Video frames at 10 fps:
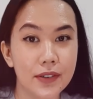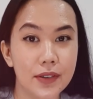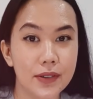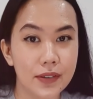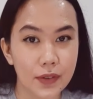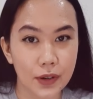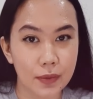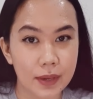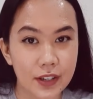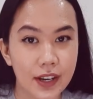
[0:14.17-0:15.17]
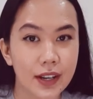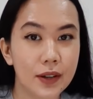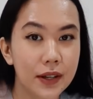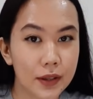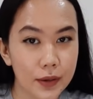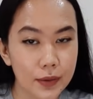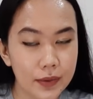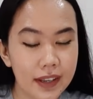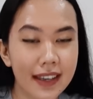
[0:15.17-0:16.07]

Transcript: For those of you who are new to my channel, hello.